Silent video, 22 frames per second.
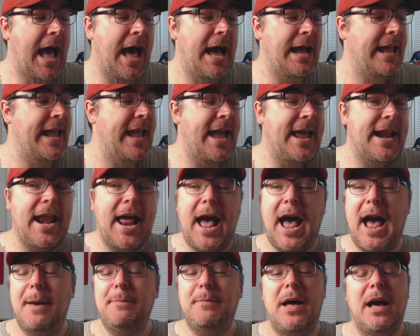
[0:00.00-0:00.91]
again,
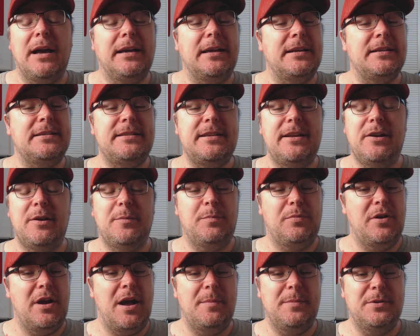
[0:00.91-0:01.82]
I'm not going to sit here and
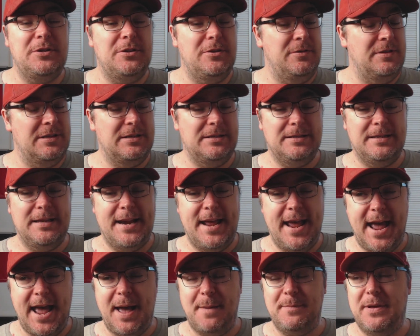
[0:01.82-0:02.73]
promise you this is going
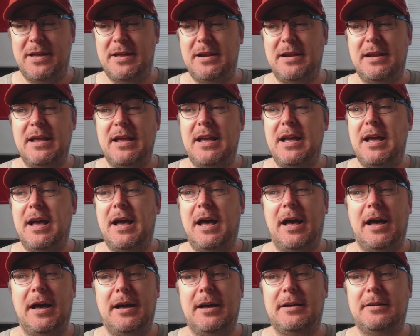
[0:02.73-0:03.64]
to happen.
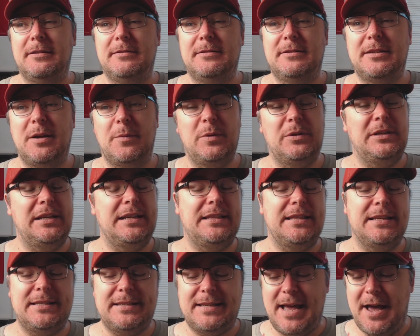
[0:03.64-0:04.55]
Uh, someone
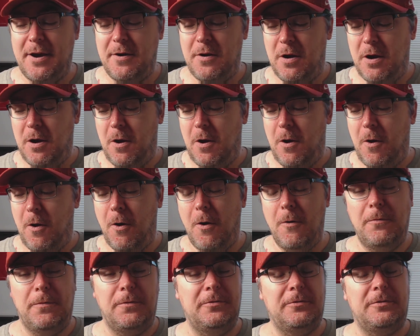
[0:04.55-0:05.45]
leaked this out.
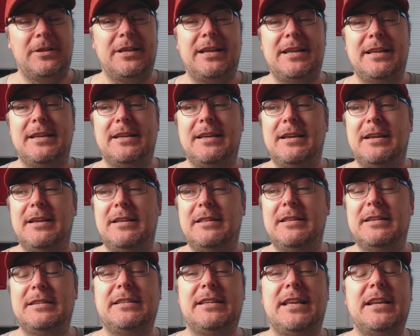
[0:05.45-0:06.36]
Hopefully,
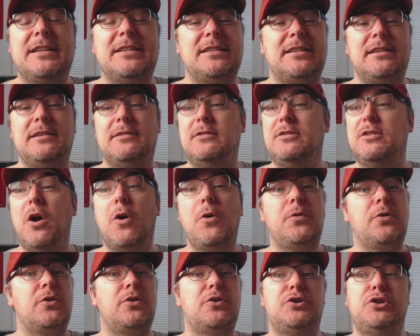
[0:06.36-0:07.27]
this gets
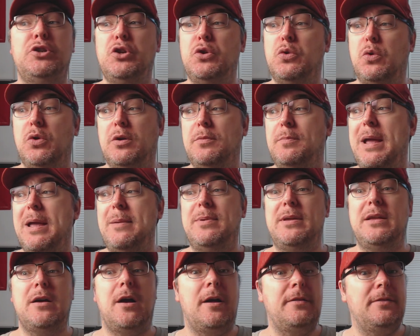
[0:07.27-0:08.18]
donors who are
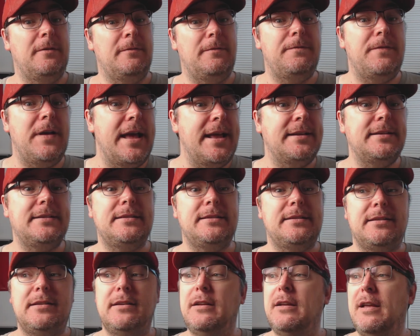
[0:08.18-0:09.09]
maybe on the
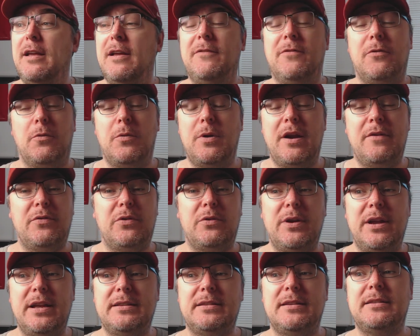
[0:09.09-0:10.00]
fence for whatever
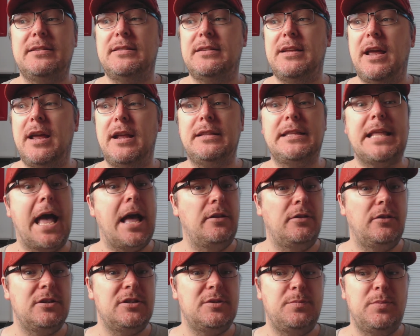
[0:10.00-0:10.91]
reason saying
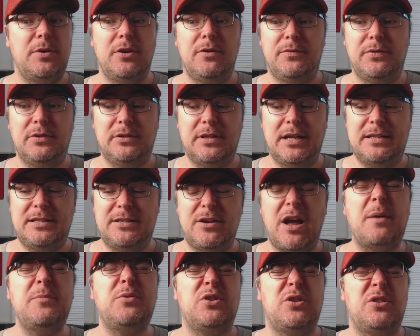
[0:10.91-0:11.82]
that looks beautiful. Let's do.
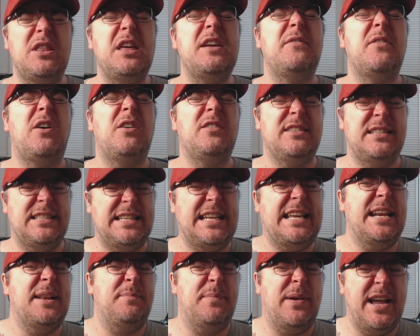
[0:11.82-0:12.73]
I'm sure they've all
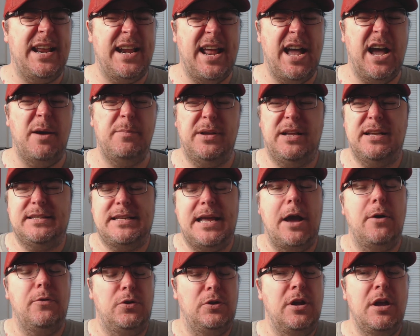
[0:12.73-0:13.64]
seen it by now because
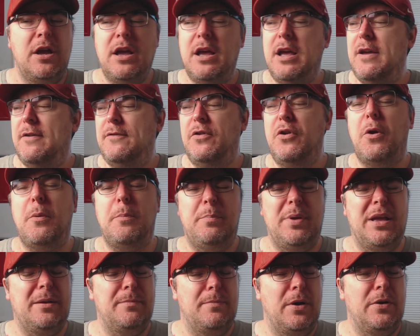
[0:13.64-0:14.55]
how could if you're a
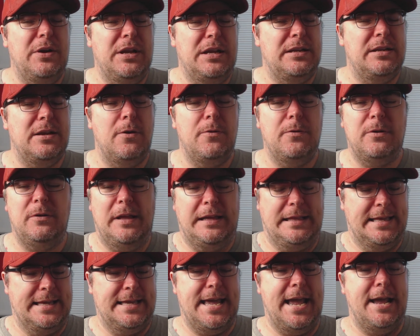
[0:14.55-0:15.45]
big money donor
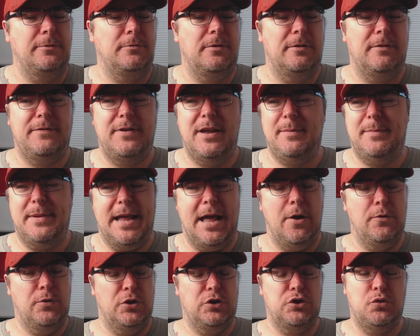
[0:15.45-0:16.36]
like the Gaylord family,
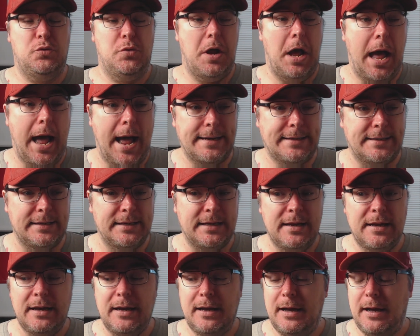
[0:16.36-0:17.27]
how could you not?
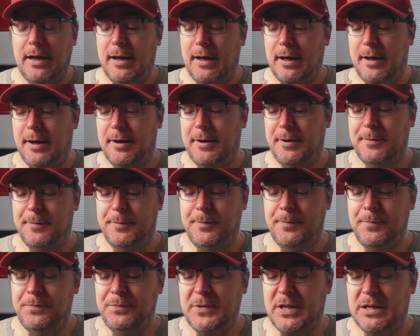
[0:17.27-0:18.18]

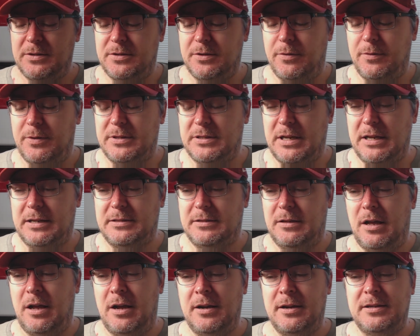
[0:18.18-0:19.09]
Um, so as, as
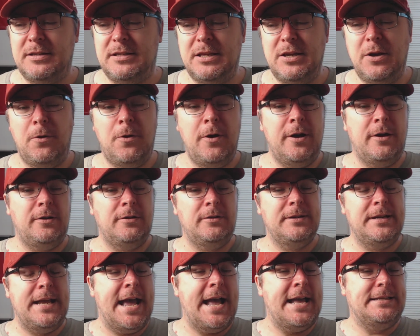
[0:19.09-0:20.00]
long as the oil
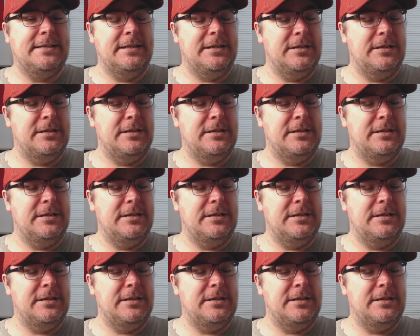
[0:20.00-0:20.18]
and gas